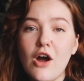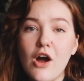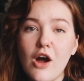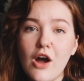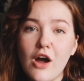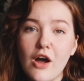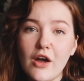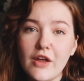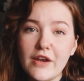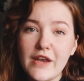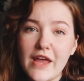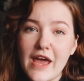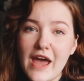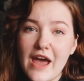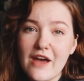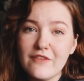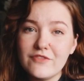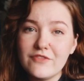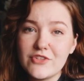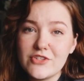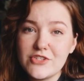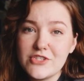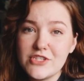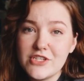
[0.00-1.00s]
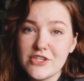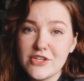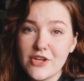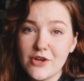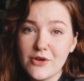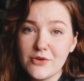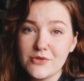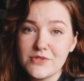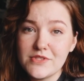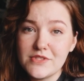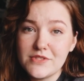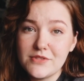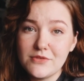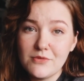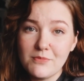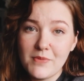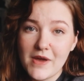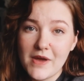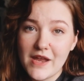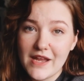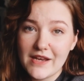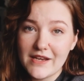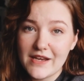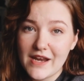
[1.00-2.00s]
on after she goes to
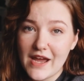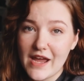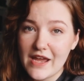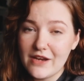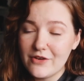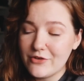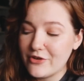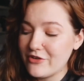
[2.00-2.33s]
bed at night,